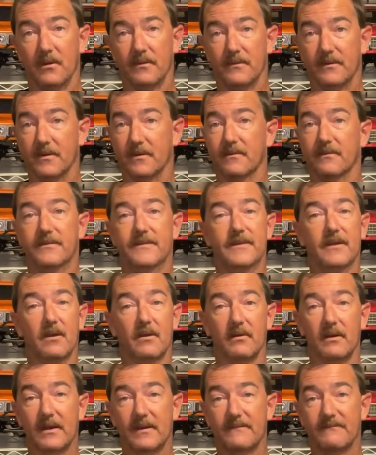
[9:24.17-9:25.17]
The
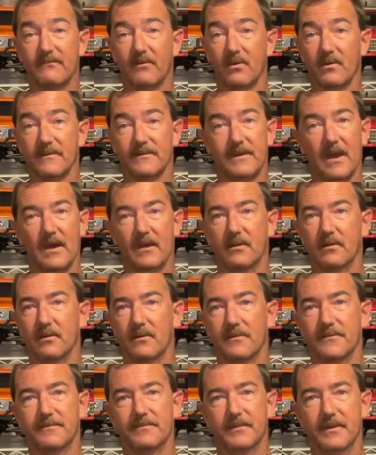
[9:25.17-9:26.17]
trx4's got it
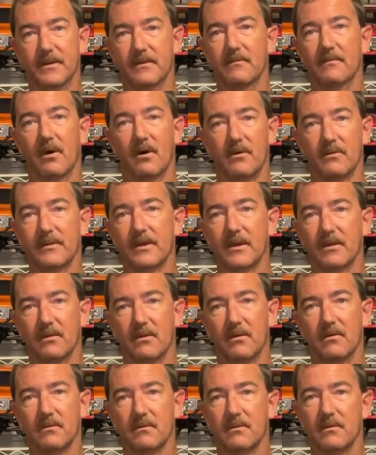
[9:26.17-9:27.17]
on speed all day
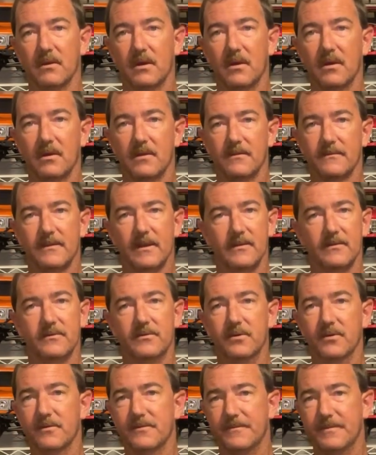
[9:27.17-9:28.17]
long. It's got the
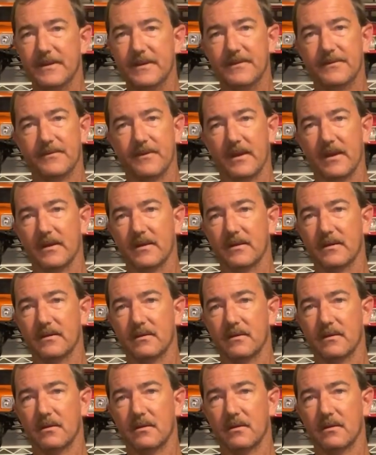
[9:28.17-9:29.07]
2-speed tranny.